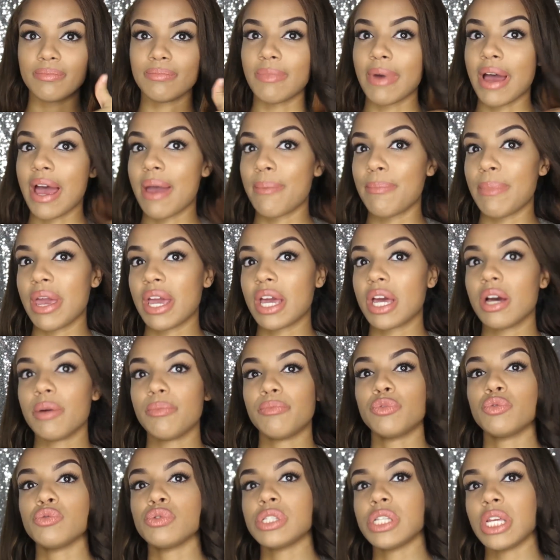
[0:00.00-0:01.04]
my
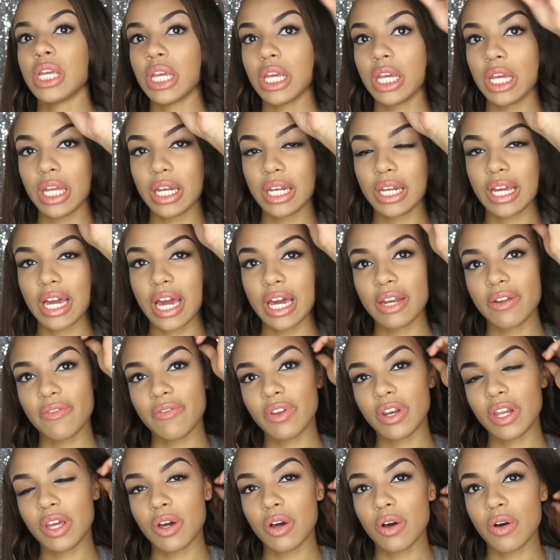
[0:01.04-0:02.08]
makeup routine kind of
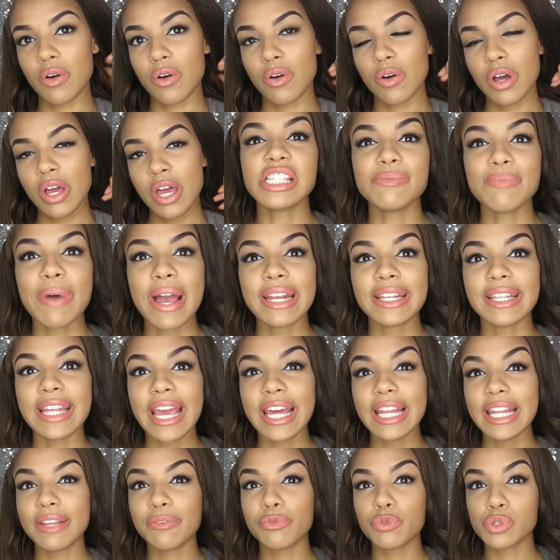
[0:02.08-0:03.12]
video, this is my
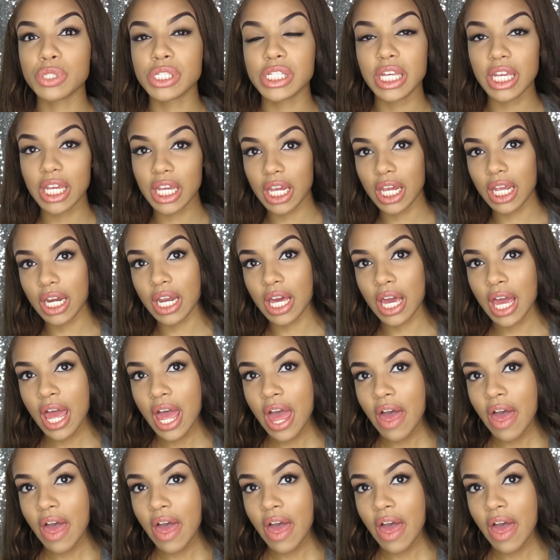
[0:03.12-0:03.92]
daily routine